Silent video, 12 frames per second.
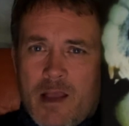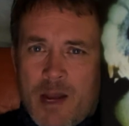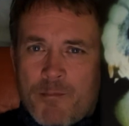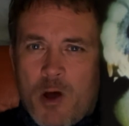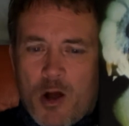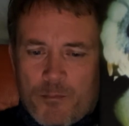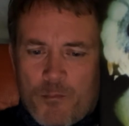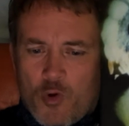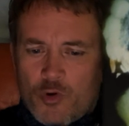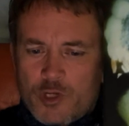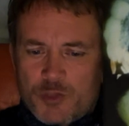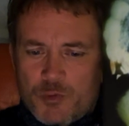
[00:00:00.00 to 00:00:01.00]
And Mark
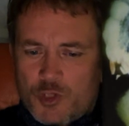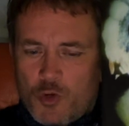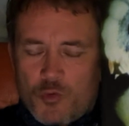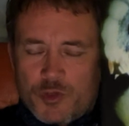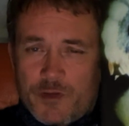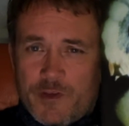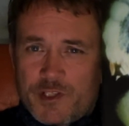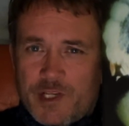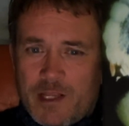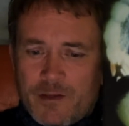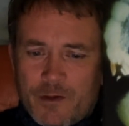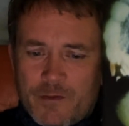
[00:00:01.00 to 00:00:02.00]
Morris was always at the
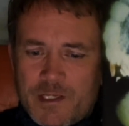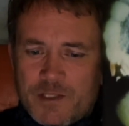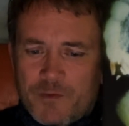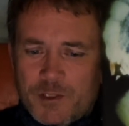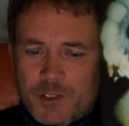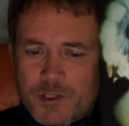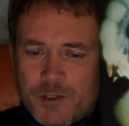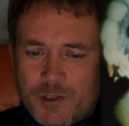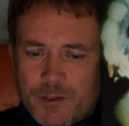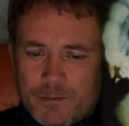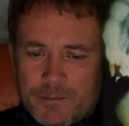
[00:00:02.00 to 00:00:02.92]
center of these visions.